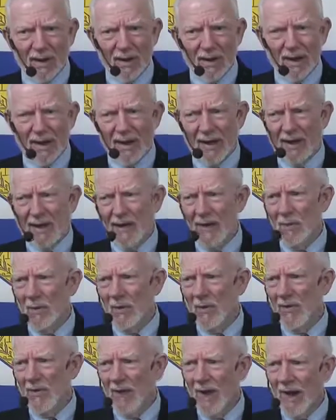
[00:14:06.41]
And he
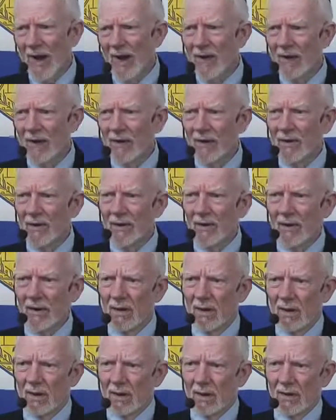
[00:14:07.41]
provided
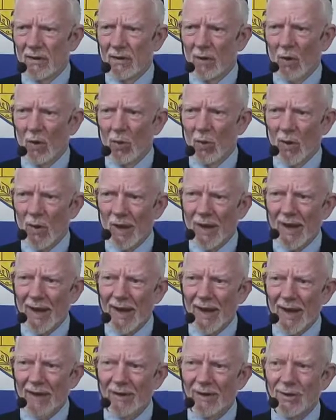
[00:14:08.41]
the
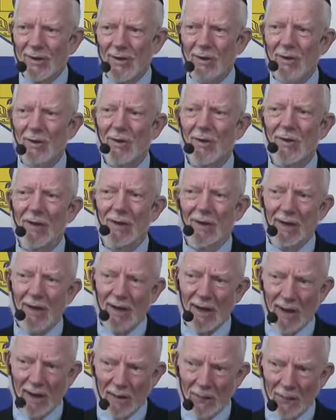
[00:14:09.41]
way to
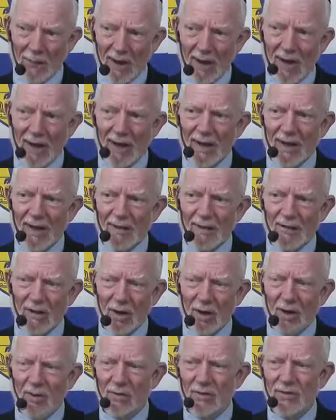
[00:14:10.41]
him by his
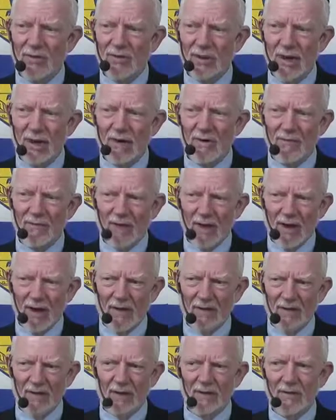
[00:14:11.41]
own
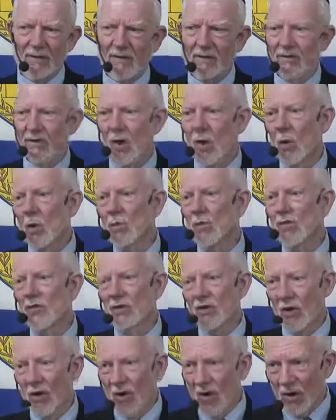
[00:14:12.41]
sacrifice of his own
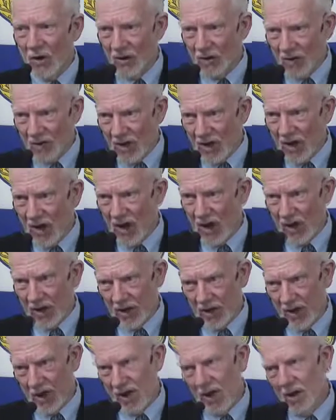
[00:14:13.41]

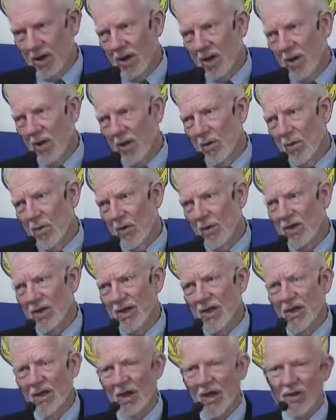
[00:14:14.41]
son, which
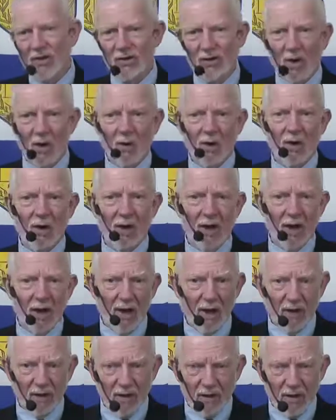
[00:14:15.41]
he also loved.